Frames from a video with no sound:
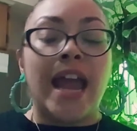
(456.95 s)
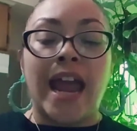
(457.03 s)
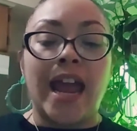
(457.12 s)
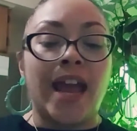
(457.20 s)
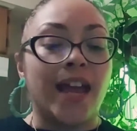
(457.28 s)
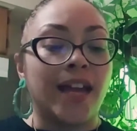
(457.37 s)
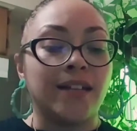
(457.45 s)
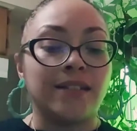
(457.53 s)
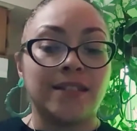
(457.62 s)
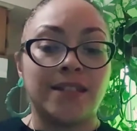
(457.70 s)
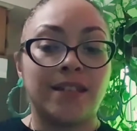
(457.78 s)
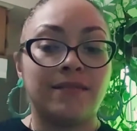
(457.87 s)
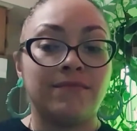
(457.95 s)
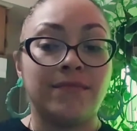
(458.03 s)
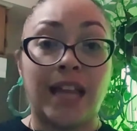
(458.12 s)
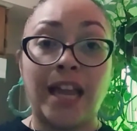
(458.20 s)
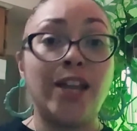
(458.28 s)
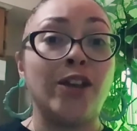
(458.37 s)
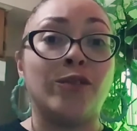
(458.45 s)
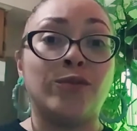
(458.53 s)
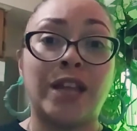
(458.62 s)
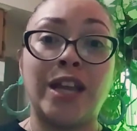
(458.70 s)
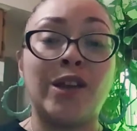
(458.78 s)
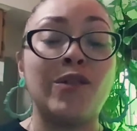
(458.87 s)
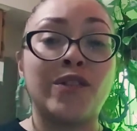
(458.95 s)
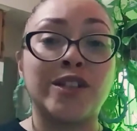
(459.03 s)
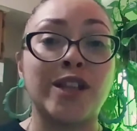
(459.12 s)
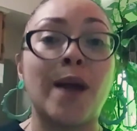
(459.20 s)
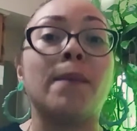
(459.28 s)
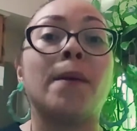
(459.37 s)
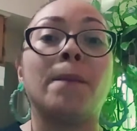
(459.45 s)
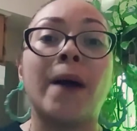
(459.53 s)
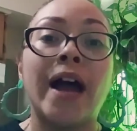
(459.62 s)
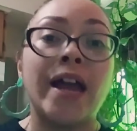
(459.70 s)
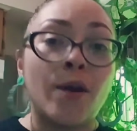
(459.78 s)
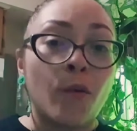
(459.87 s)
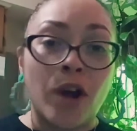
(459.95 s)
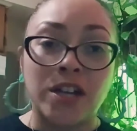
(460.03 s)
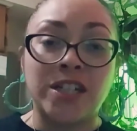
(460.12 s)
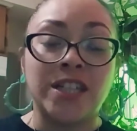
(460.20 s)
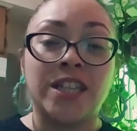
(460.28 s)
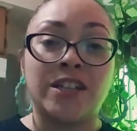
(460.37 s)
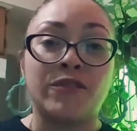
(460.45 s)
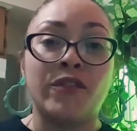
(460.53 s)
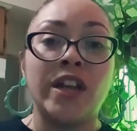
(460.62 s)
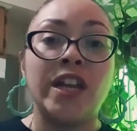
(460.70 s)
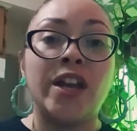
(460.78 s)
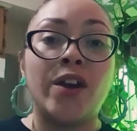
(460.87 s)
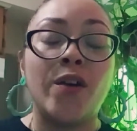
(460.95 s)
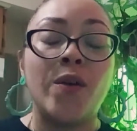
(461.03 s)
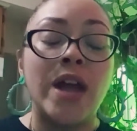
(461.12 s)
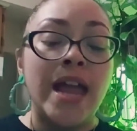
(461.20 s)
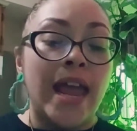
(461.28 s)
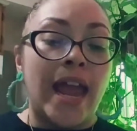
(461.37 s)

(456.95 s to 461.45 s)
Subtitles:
And thank you. Thank you for stopping by and watching this video.